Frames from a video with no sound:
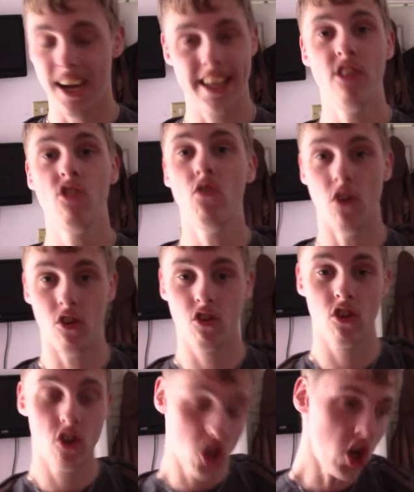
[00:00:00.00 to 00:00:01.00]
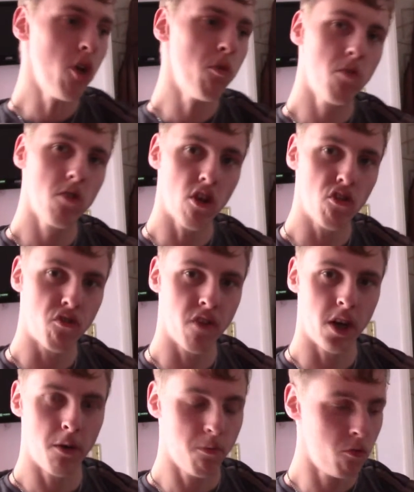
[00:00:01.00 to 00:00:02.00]
I kid you not. You know those
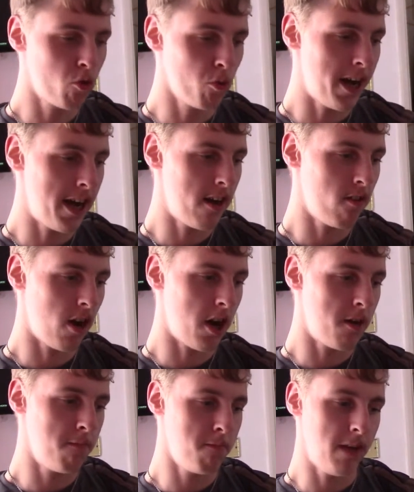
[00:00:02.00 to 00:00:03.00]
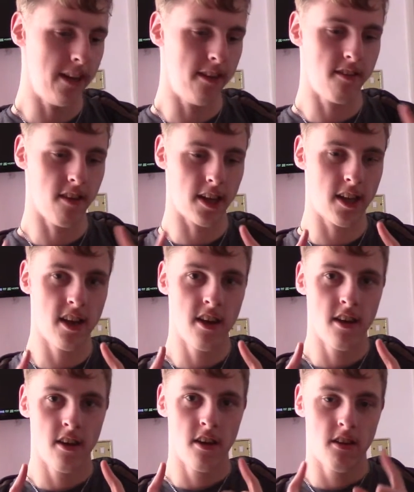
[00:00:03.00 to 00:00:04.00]
films where it's like
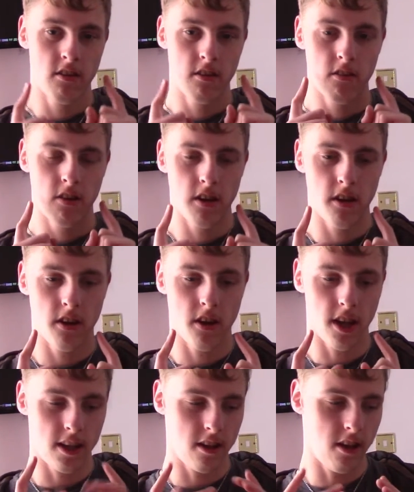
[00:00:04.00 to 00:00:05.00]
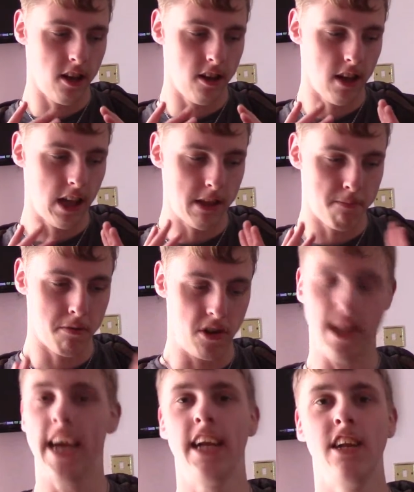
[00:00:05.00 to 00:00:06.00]
the
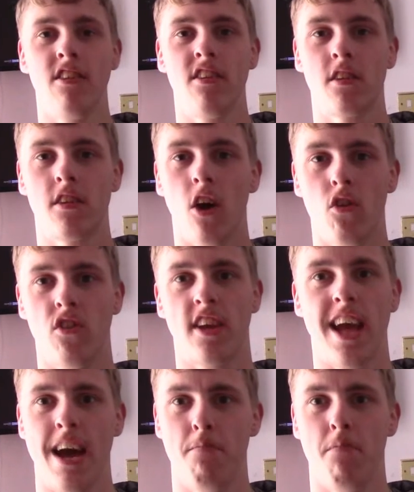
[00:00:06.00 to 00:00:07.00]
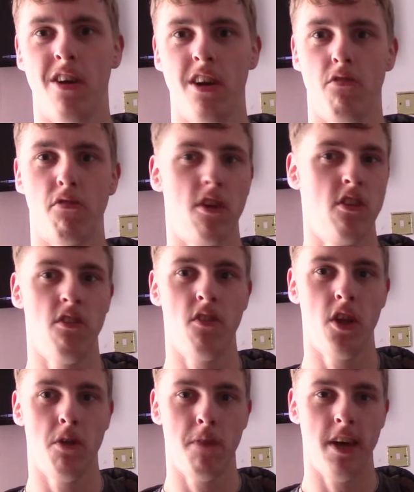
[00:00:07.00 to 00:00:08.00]
protagonist holds a camera in front of
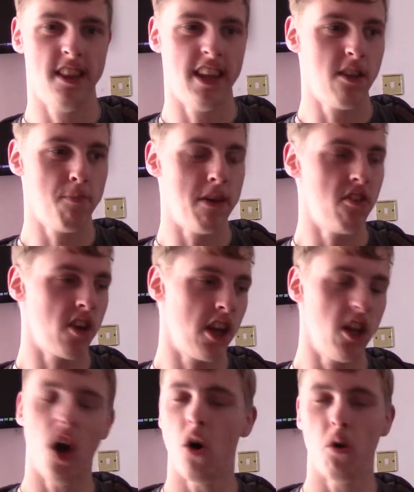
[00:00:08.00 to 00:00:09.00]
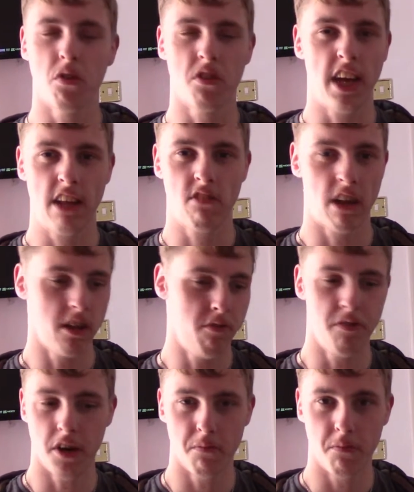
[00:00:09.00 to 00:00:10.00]
them, and that's basically the whole thing throughout the
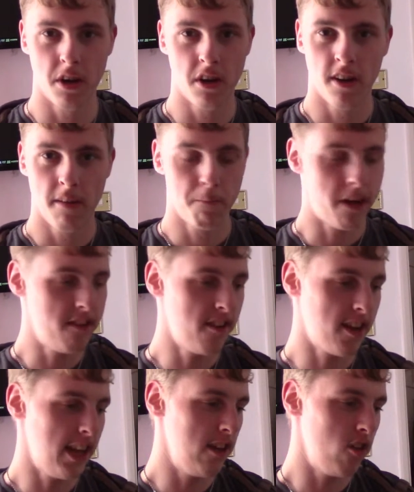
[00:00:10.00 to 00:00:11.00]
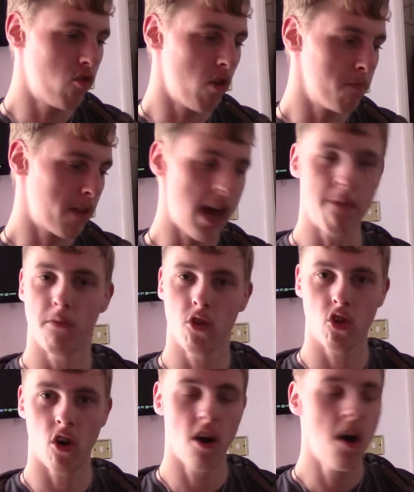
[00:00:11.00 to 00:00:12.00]
film. Basically, it's from camera
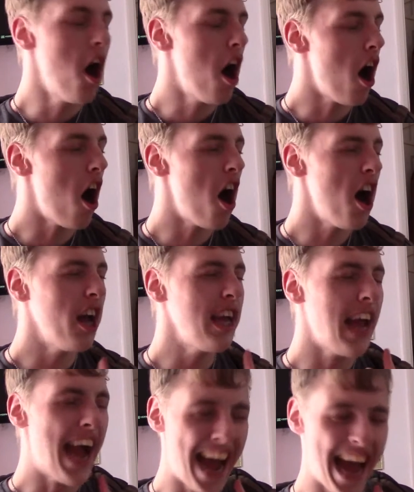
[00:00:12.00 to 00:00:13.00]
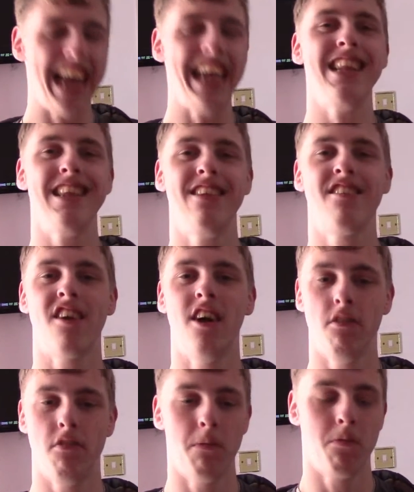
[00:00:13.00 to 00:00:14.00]
shot. I hate these
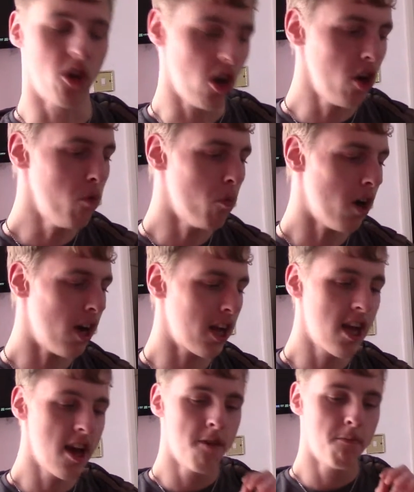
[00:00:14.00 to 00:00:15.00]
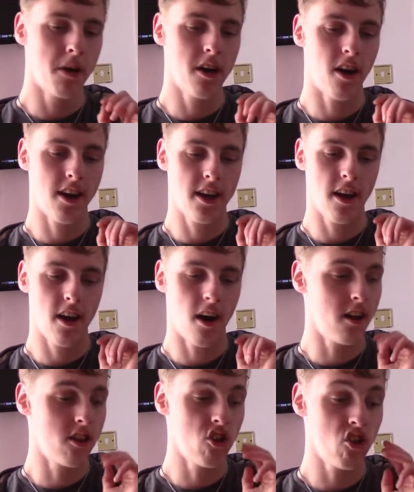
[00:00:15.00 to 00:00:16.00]
kind of films. I don't know why, but
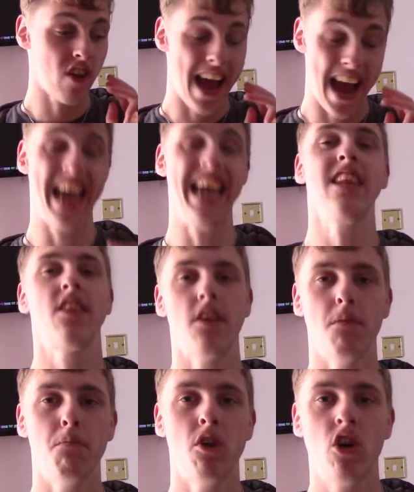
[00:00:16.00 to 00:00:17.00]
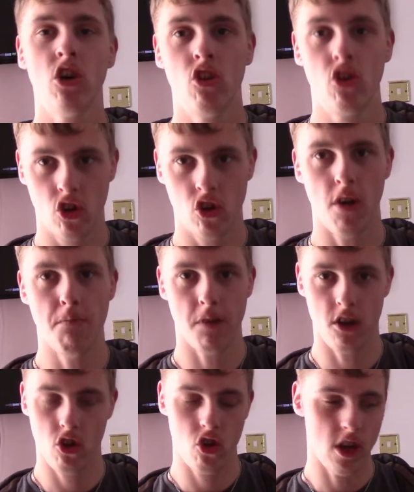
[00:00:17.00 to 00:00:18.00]
I just hate them so
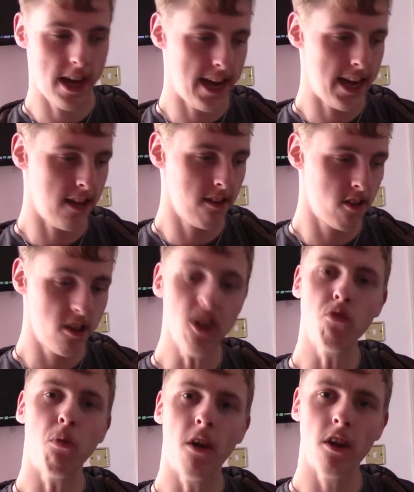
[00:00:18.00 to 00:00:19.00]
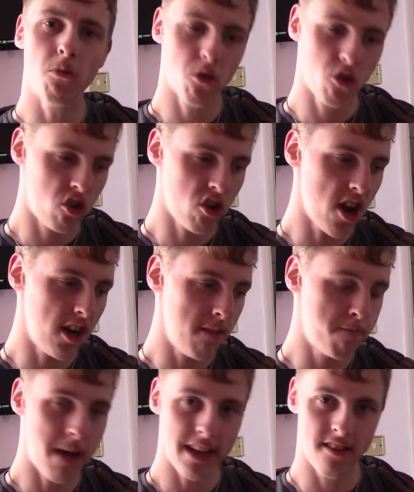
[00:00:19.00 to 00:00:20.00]
much. And this one was slightly
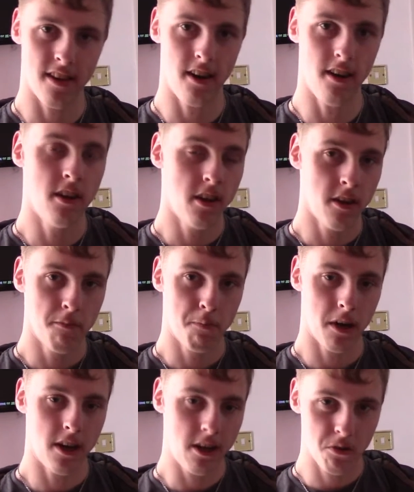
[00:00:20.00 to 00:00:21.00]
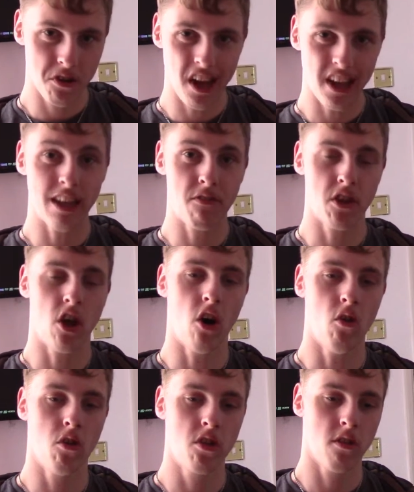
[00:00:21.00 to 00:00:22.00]
better, but it was like that for the
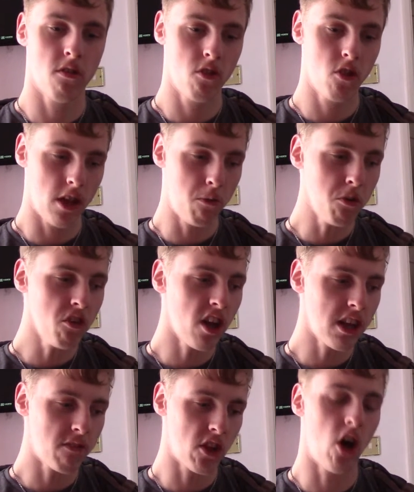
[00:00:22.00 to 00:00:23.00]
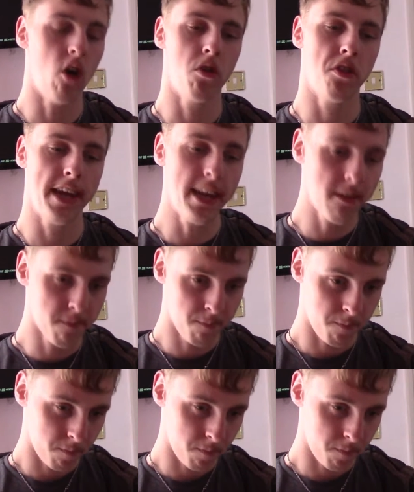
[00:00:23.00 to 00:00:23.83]
whole. It wasn't like that for the whole thing,